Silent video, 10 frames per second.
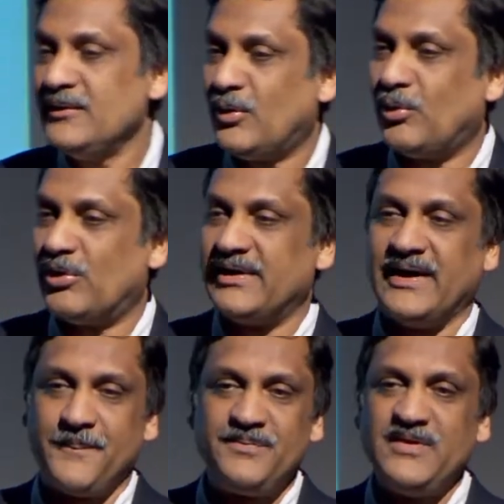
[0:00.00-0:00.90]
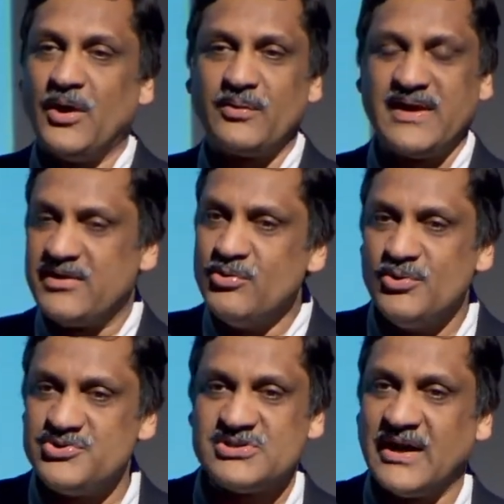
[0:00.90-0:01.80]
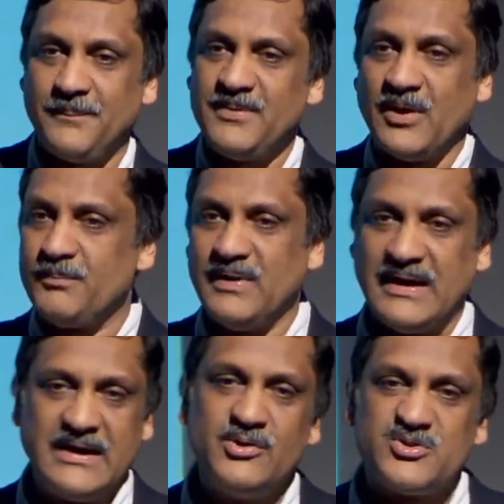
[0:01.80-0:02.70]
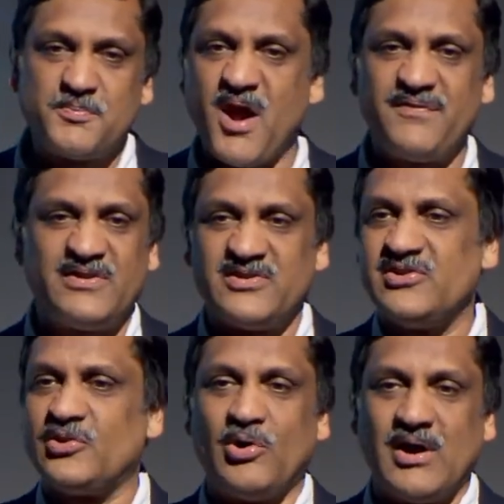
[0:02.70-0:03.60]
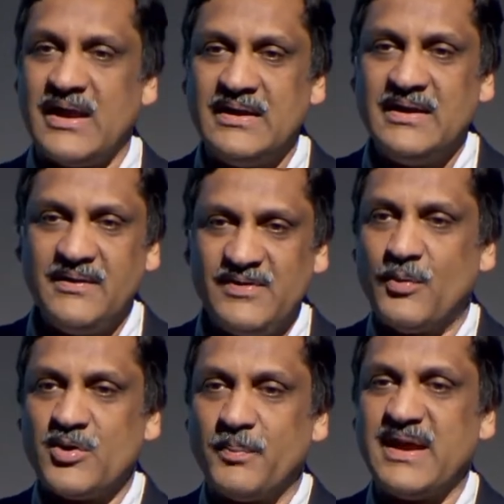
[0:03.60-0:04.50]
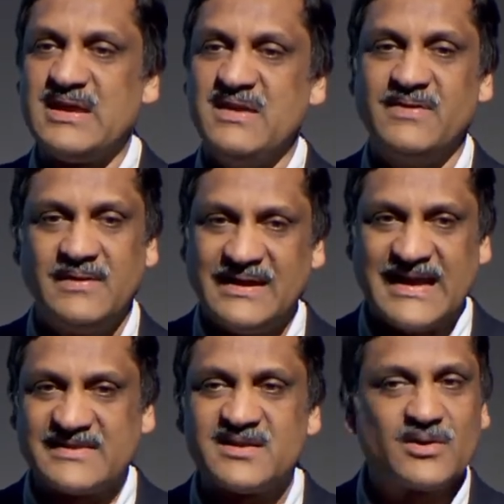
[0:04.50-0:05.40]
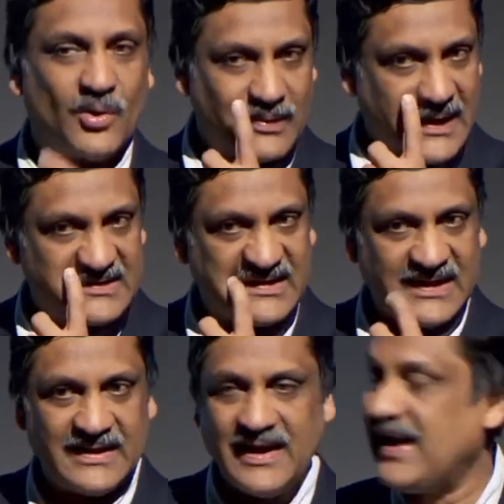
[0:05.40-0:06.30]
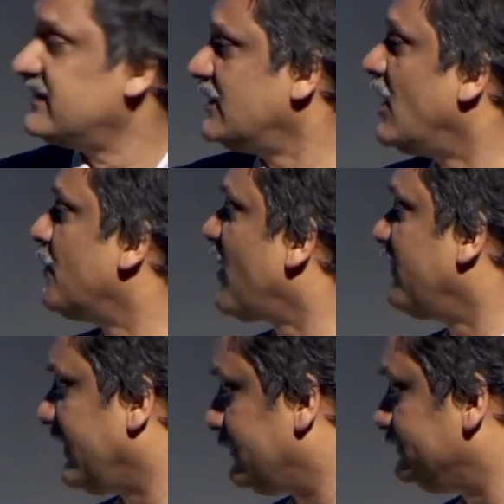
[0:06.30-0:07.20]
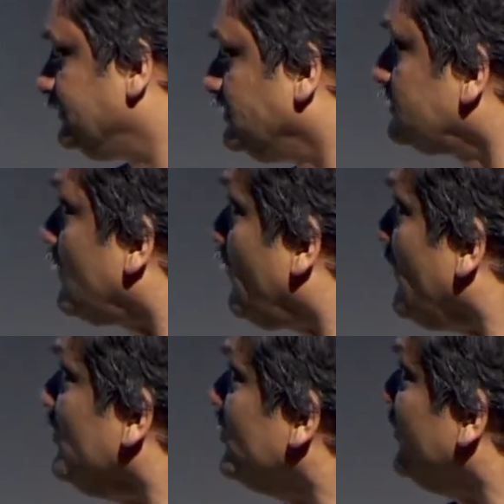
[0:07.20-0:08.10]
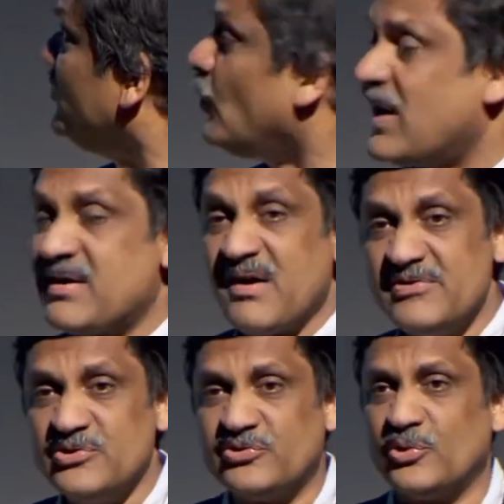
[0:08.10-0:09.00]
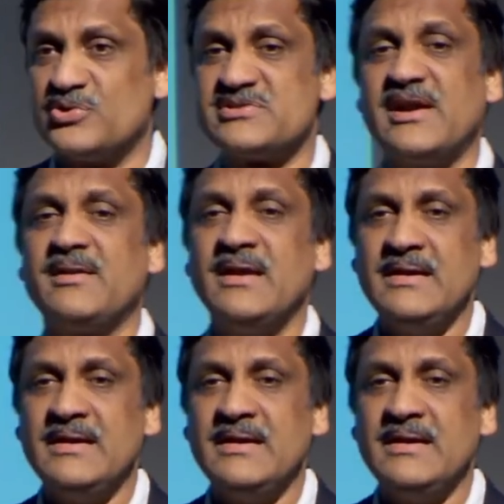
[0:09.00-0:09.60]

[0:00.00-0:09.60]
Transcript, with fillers: or get huge huge profits and so on. We want to break even, and that's our goal as a nonprofit. So this is one revenue source that